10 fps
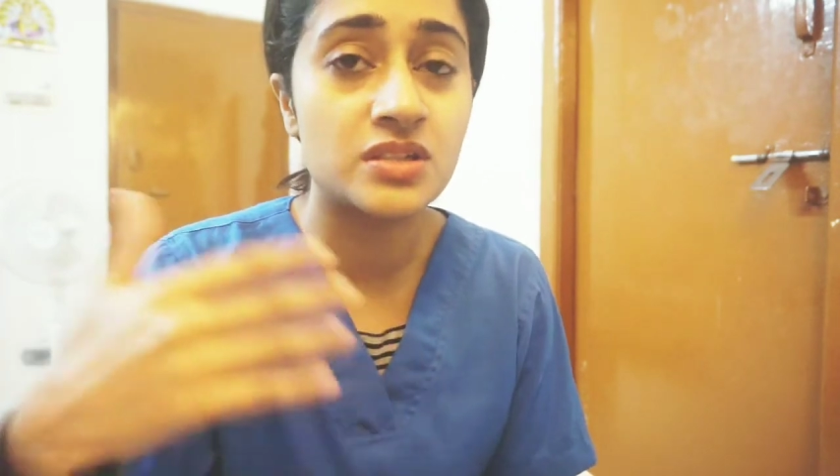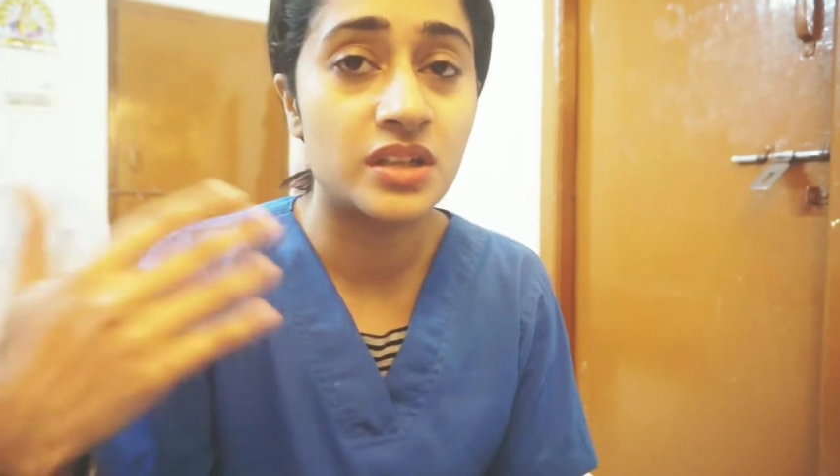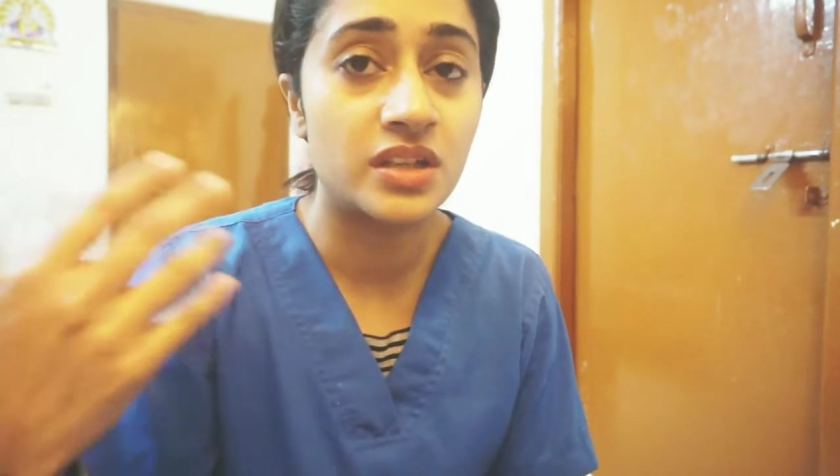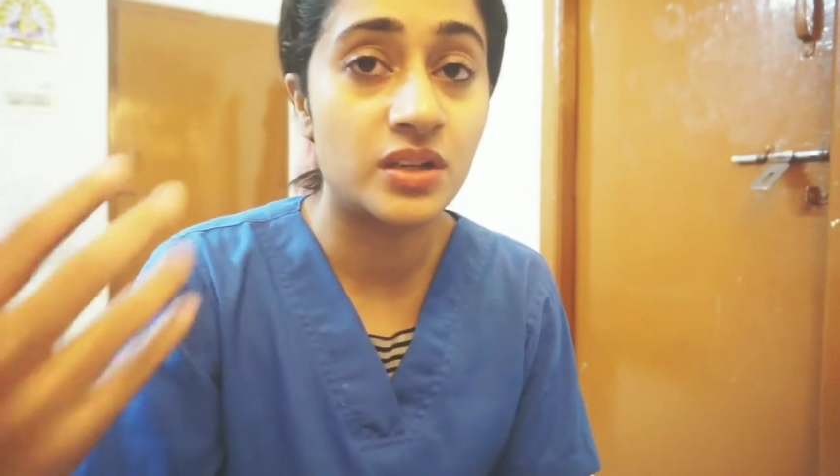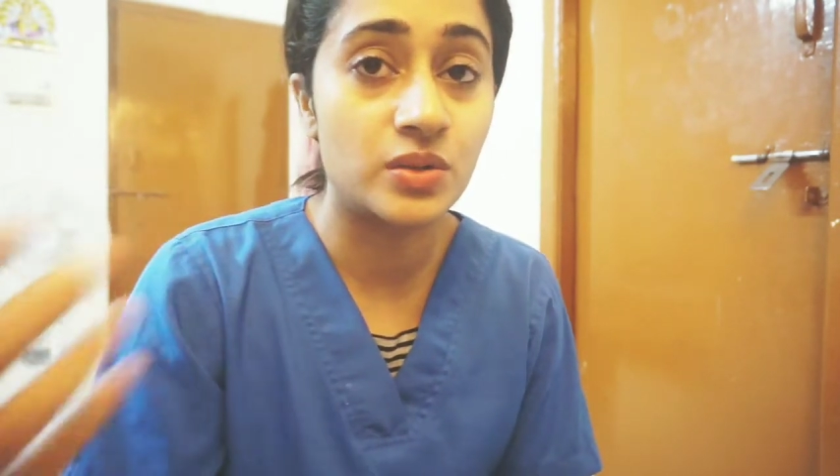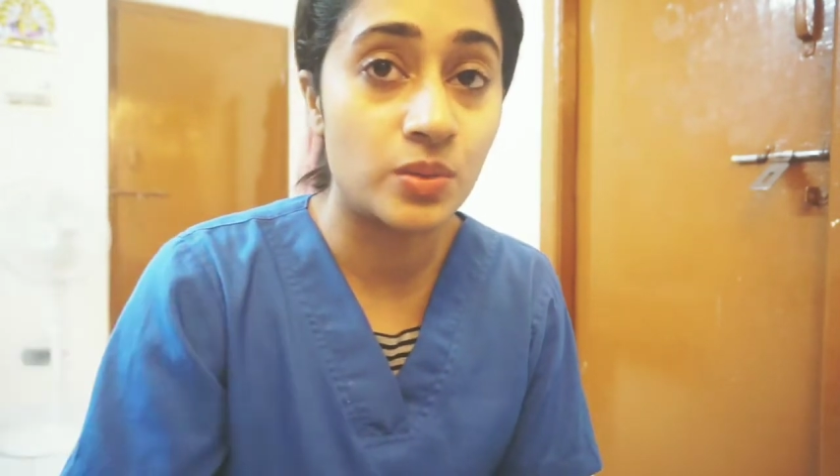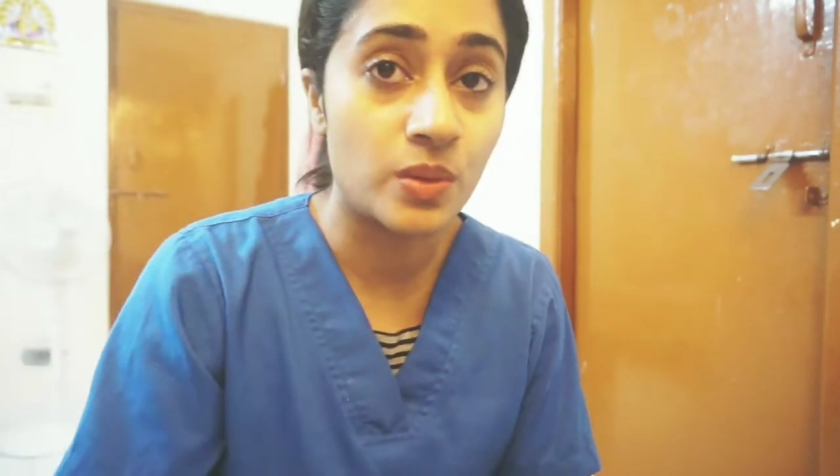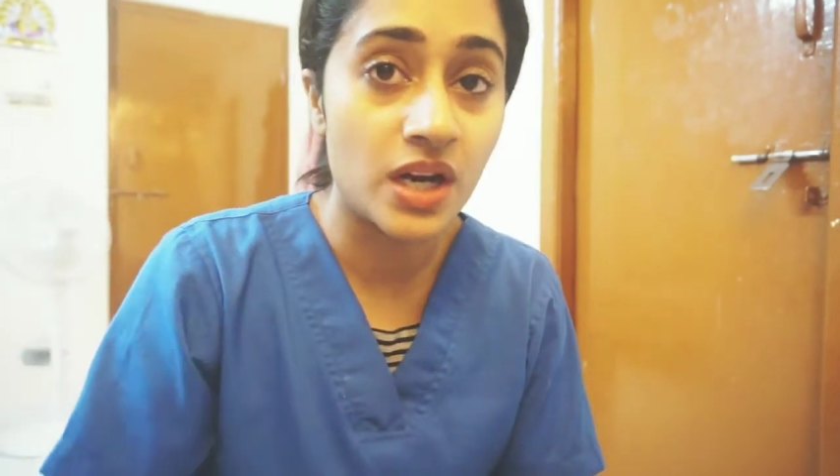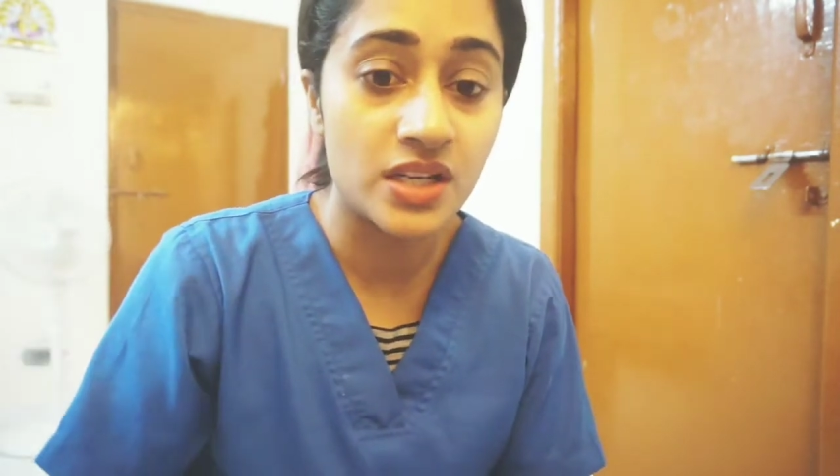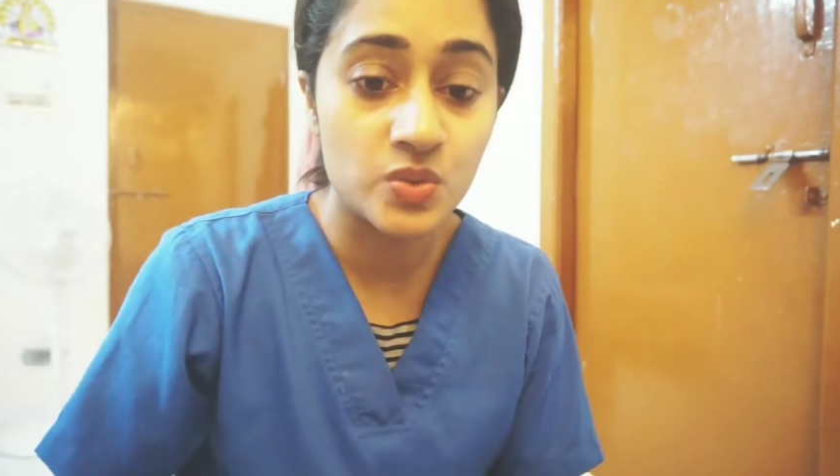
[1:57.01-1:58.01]
and
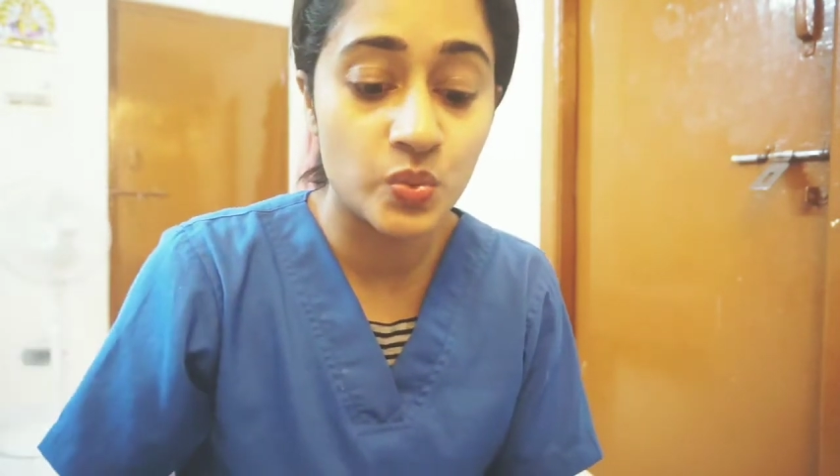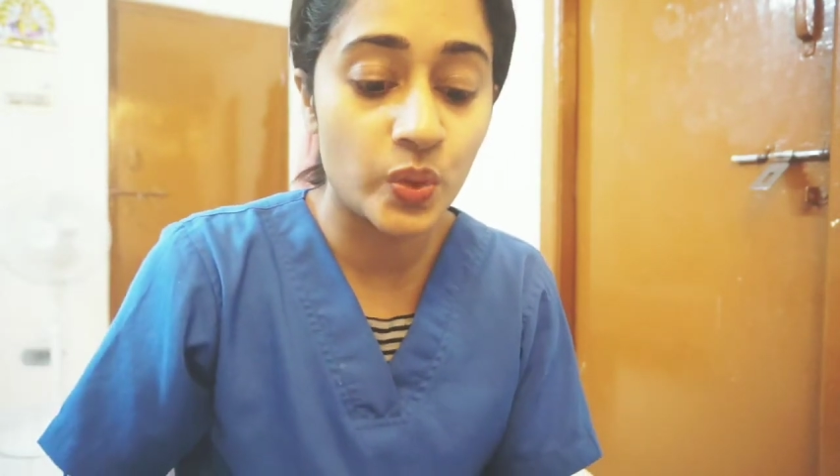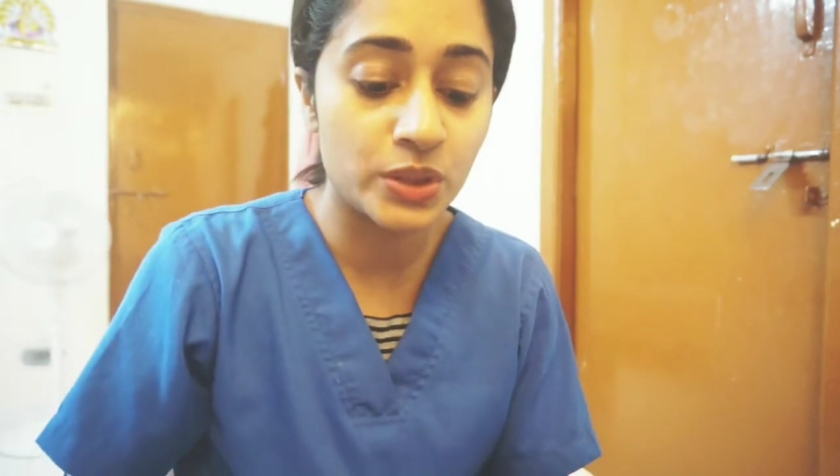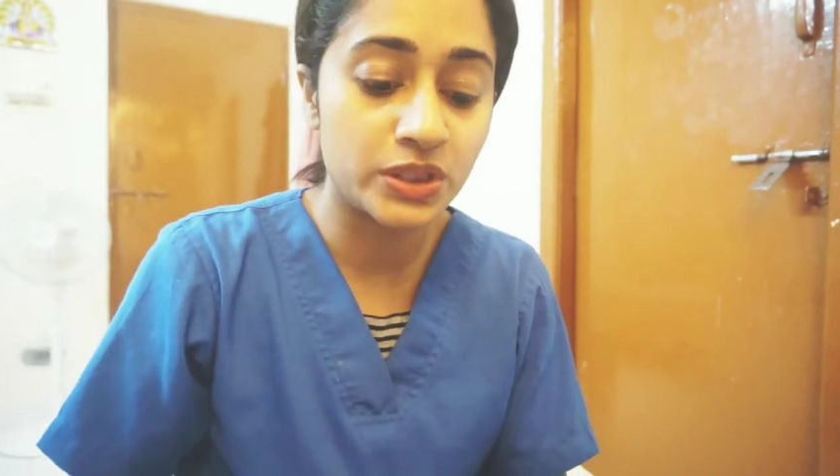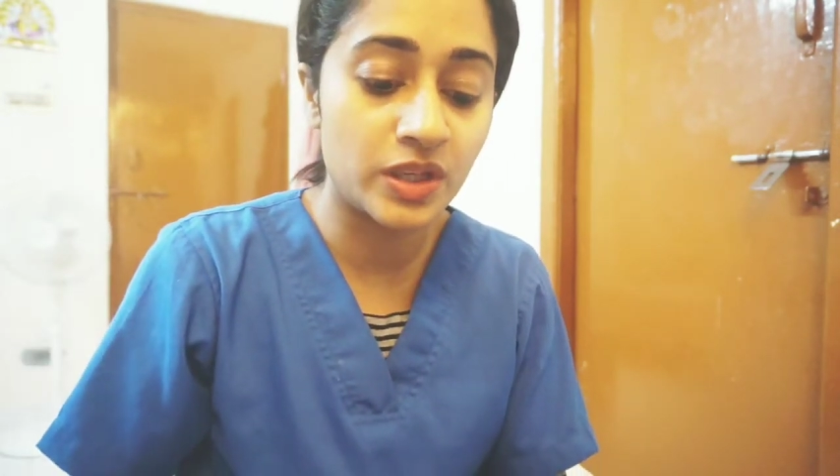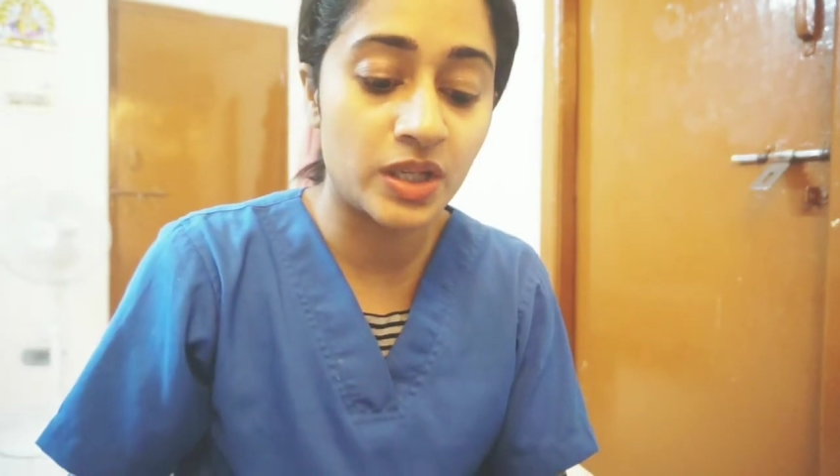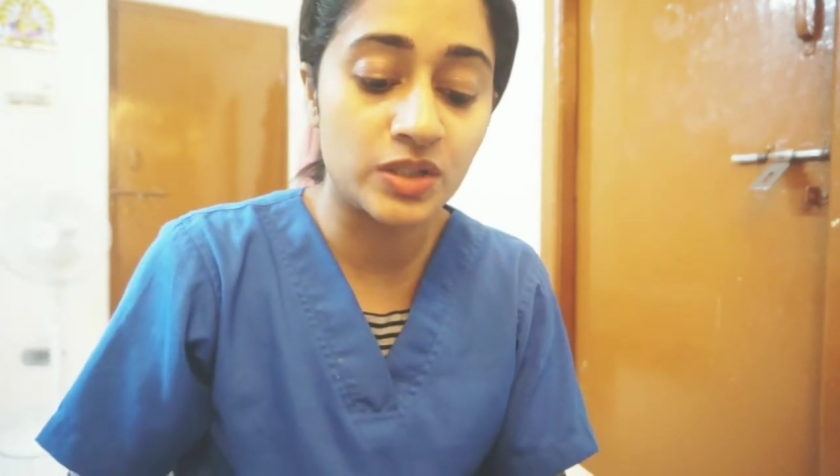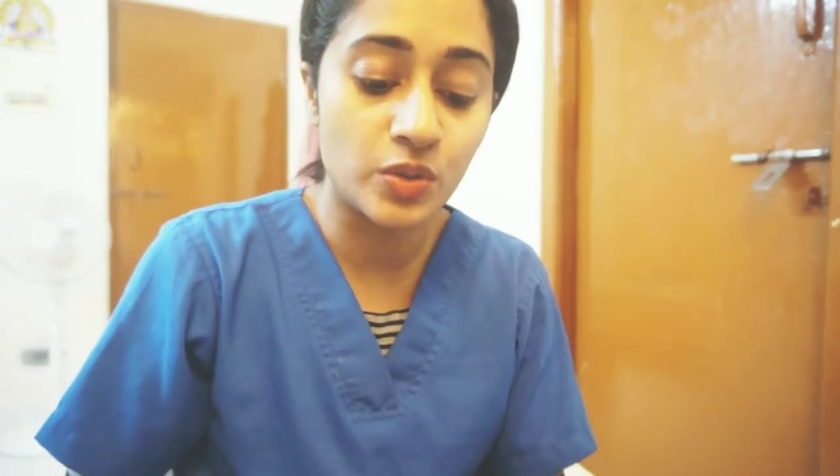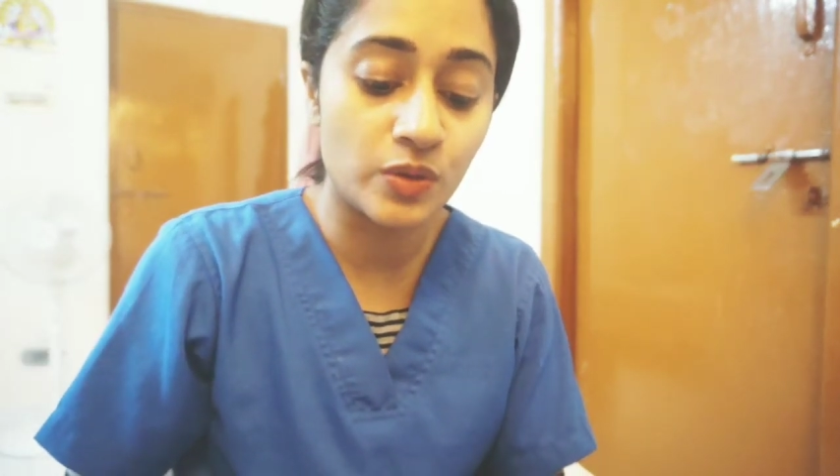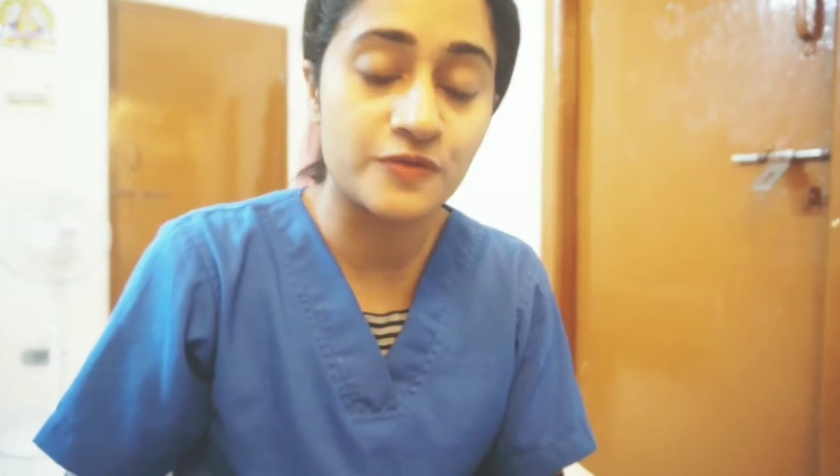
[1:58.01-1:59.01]
advise what kind
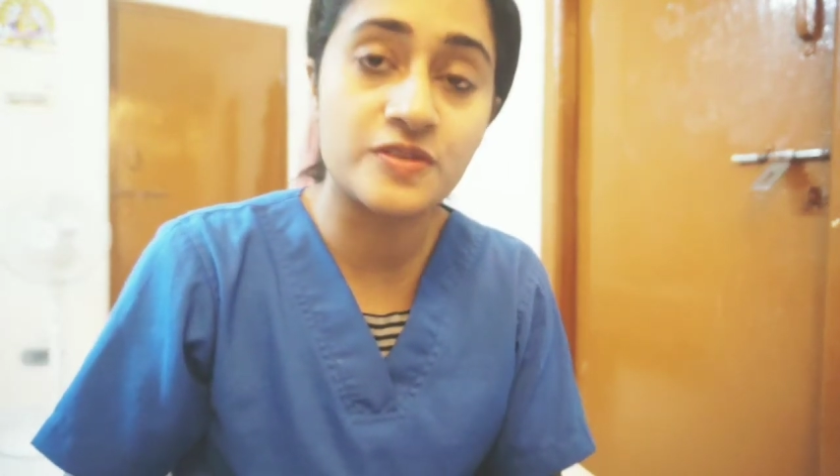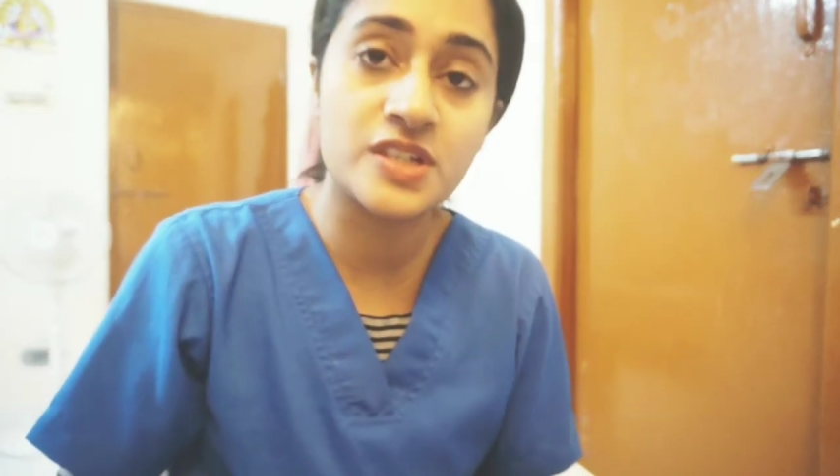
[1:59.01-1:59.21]
of